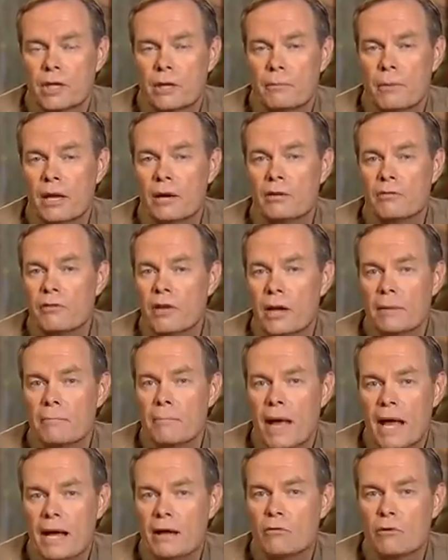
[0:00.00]
Matter of fact,
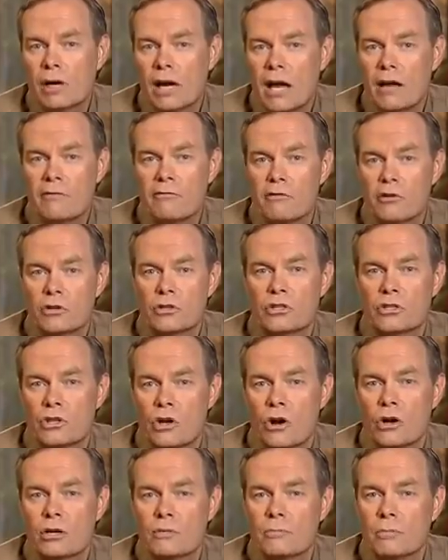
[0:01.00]
back when I first
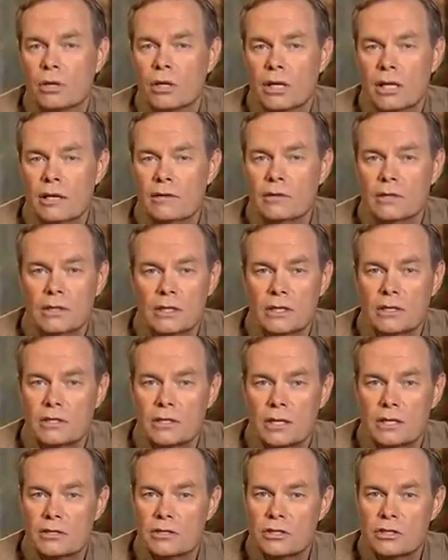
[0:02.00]
started believing these
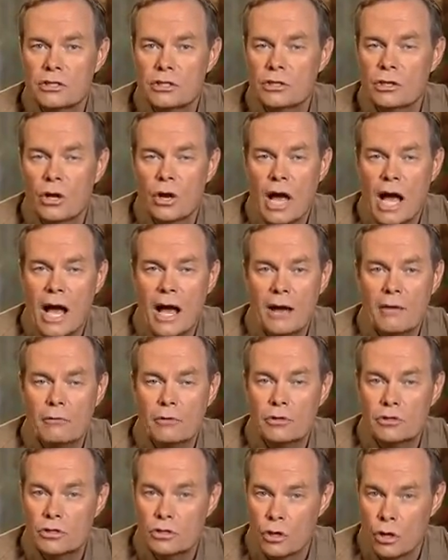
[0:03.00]
things, did you know I
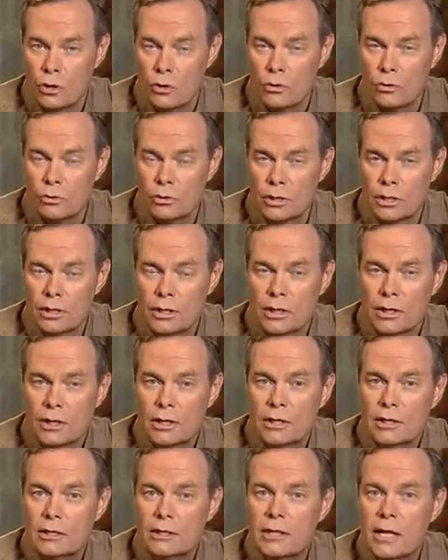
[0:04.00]
was told
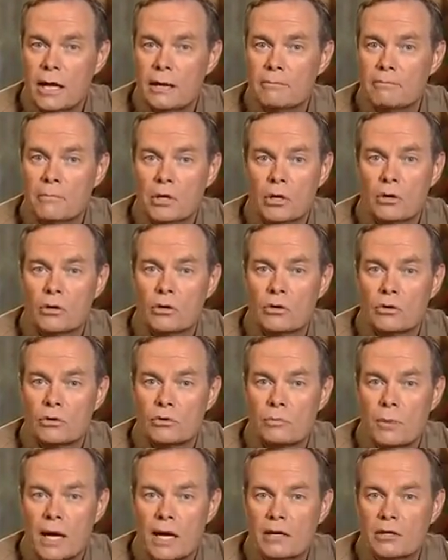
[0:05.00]
that miracles
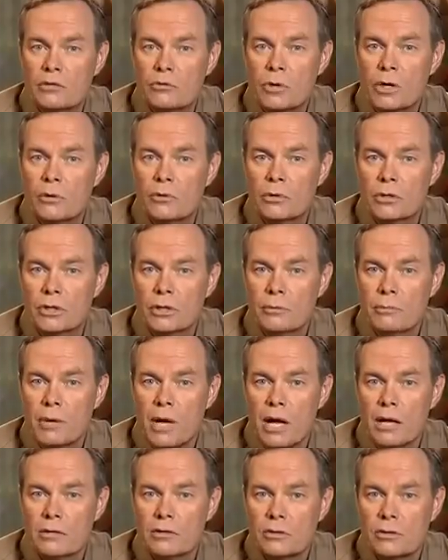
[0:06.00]
passed away with the
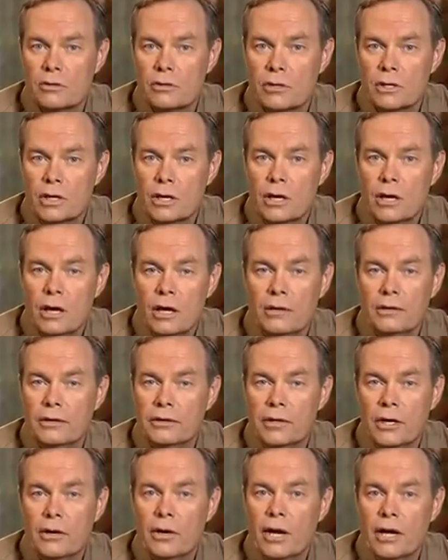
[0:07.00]
apostles and
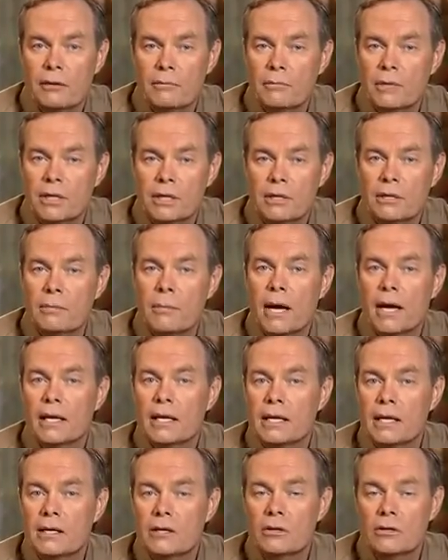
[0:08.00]
that there hadn't been
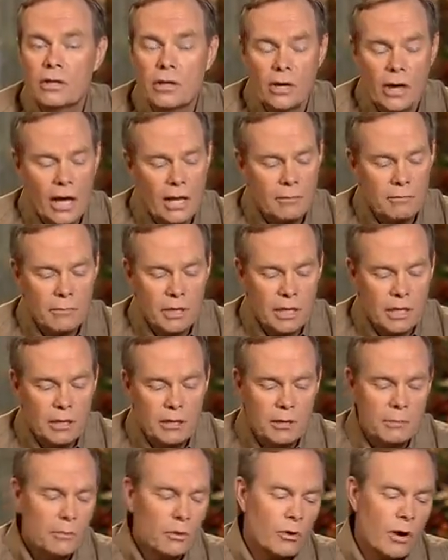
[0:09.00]
anybody healed, there hadn't been
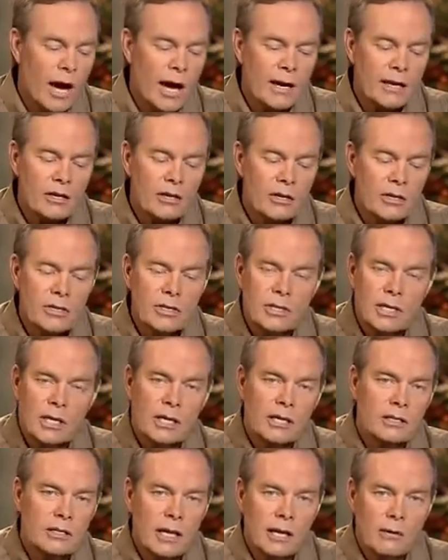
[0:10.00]
any miraculous
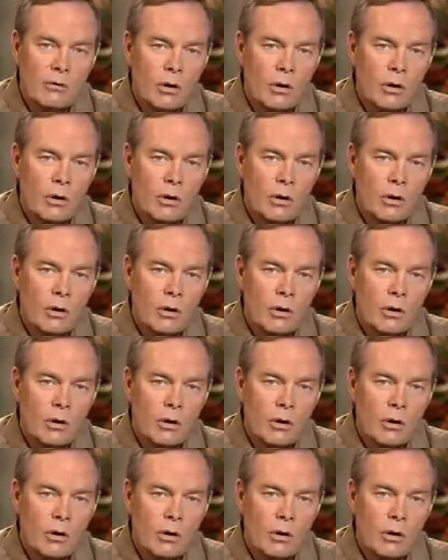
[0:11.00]
things like